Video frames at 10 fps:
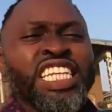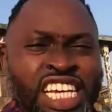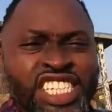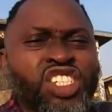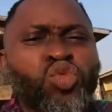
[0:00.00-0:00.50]

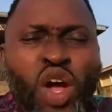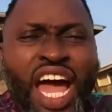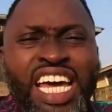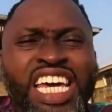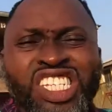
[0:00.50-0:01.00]
This is
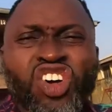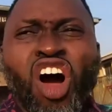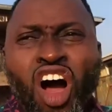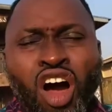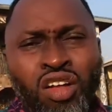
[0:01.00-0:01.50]
where it
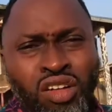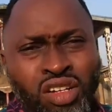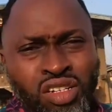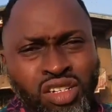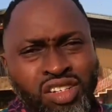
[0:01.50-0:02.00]
all
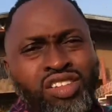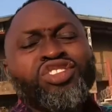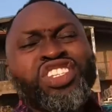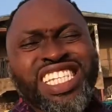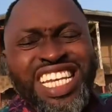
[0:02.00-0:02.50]

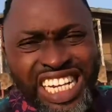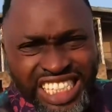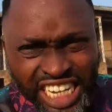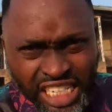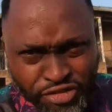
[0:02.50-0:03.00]

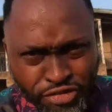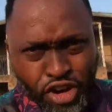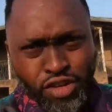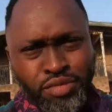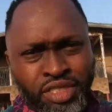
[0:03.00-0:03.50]
started
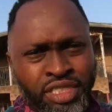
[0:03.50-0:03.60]
from.